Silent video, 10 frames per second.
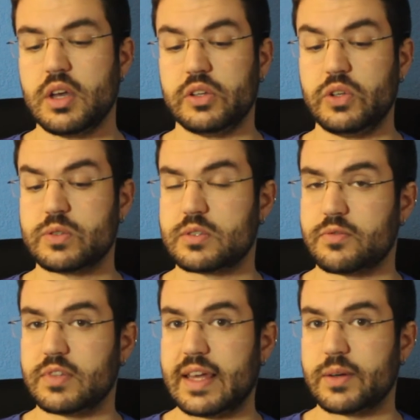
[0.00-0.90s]
use
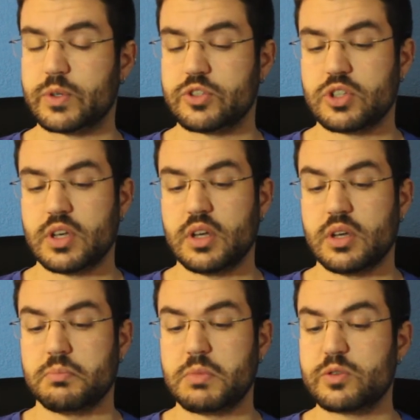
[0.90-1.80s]
of language.
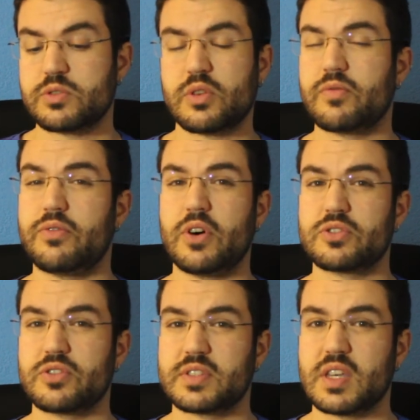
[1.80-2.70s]
Most of the
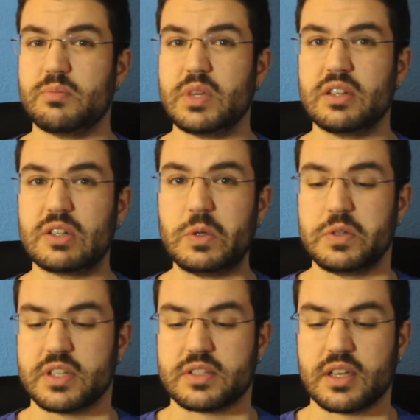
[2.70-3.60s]
functions can be
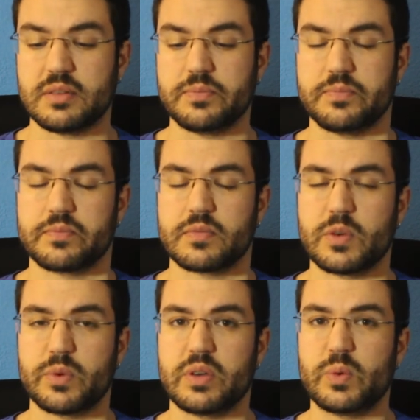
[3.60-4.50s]
included
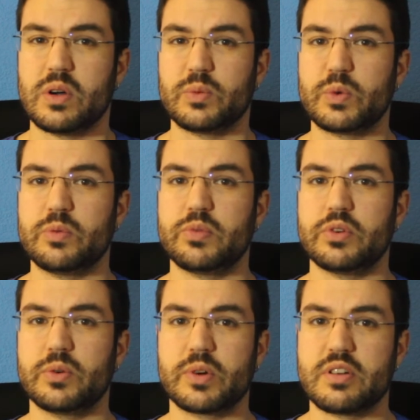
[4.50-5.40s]
within one group
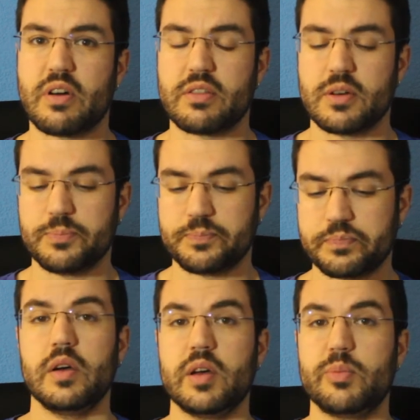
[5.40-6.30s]
or another.
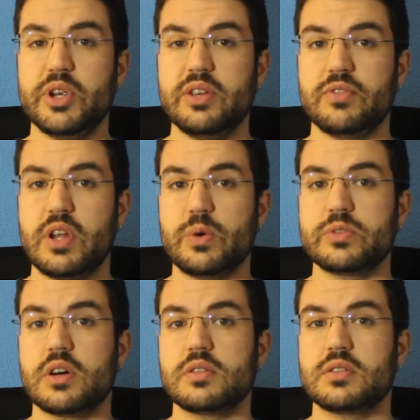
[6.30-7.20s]
A brief
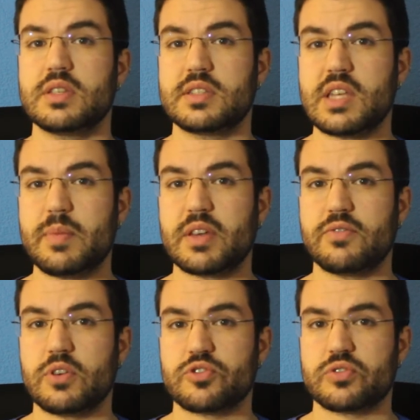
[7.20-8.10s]
note on systemic
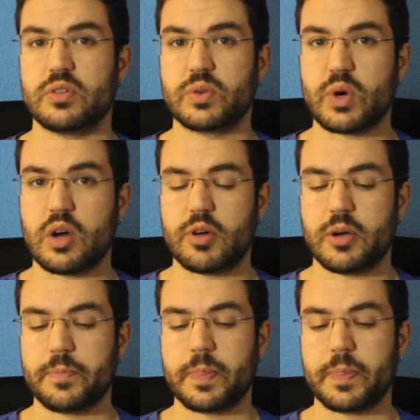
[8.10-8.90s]
functional grammar.